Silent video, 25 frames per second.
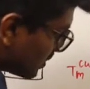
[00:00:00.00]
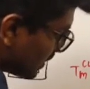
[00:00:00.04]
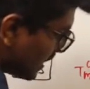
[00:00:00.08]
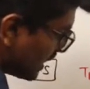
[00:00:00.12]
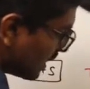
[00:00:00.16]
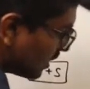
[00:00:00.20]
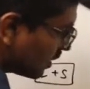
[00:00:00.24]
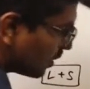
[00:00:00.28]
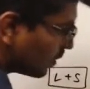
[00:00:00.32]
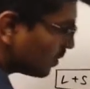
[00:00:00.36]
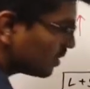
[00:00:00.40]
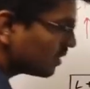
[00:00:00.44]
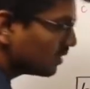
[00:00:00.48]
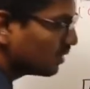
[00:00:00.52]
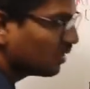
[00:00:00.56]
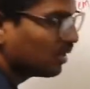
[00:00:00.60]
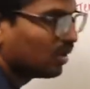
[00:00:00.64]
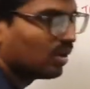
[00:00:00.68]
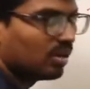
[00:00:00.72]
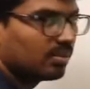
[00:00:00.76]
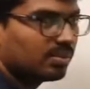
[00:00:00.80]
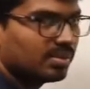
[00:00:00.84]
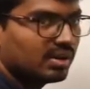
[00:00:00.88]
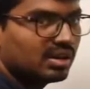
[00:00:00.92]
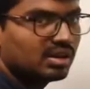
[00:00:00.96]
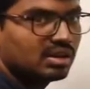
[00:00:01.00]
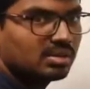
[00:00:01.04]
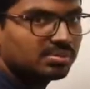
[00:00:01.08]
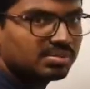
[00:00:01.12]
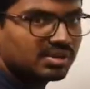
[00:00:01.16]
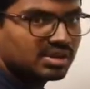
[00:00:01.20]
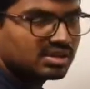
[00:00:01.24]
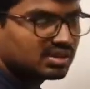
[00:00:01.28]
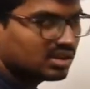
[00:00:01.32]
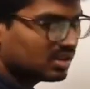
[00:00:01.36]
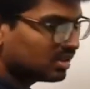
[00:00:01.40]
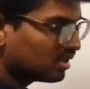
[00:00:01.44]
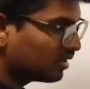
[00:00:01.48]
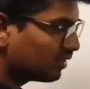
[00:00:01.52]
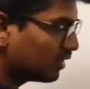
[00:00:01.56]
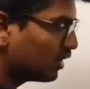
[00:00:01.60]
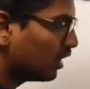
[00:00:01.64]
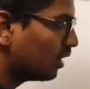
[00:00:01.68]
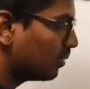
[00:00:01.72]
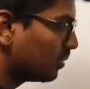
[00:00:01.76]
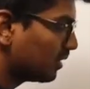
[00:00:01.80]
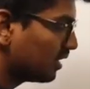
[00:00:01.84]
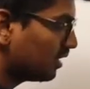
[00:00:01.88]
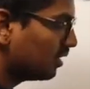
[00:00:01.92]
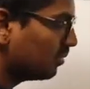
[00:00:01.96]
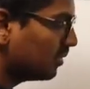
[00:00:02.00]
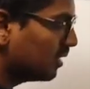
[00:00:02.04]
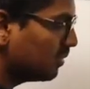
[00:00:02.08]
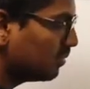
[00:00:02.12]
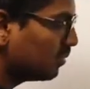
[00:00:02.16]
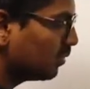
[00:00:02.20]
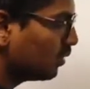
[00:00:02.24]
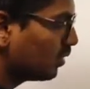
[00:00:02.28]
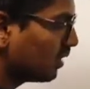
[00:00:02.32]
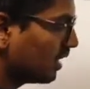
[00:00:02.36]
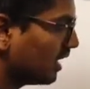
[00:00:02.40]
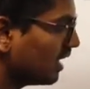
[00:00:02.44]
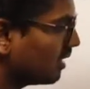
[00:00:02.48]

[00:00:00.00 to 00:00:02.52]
is very close to copper, the percentage of copper will be more.